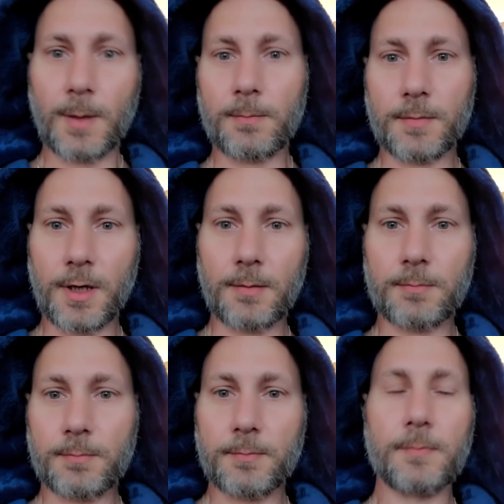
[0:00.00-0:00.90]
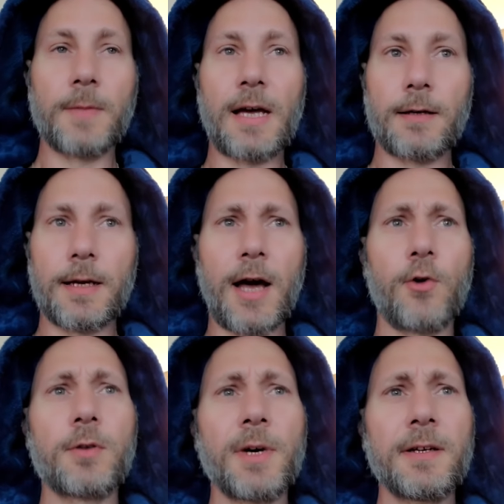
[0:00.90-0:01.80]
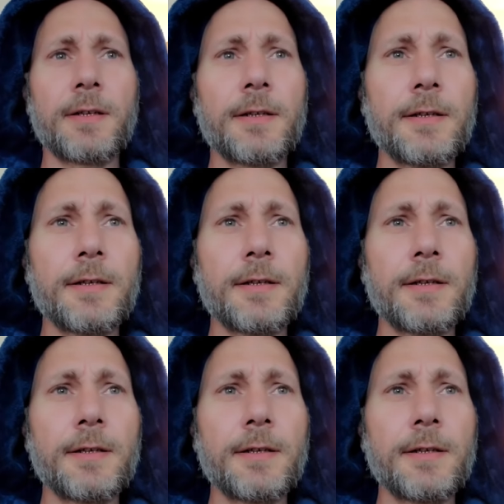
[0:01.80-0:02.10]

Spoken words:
I'm how old am I?